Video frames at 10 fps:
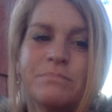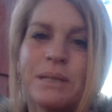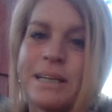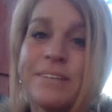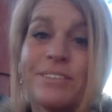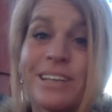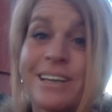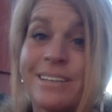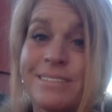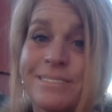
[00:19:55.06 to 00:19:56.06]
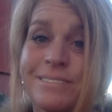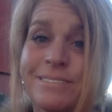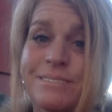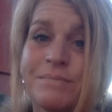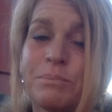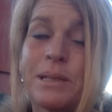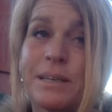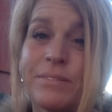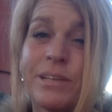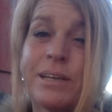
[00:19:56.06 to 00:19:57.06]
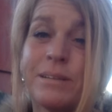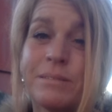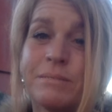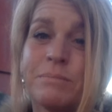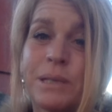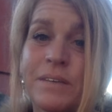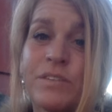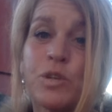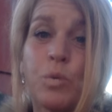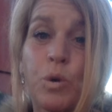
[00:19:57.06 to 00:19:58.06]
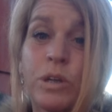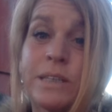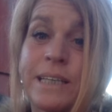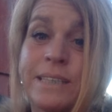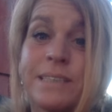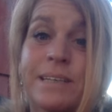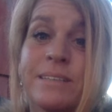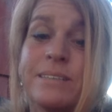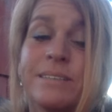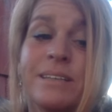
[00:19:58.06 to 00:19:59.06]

believe in it. Believe in it. Believe that the world needs it.